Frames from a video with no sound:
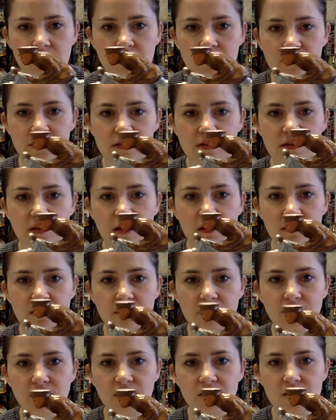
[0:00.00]
sense
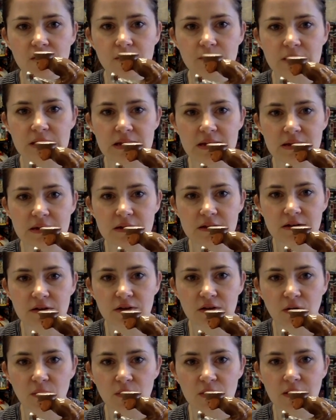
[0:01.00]
of speed,
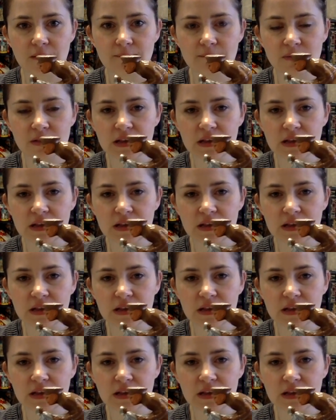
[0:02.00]
with him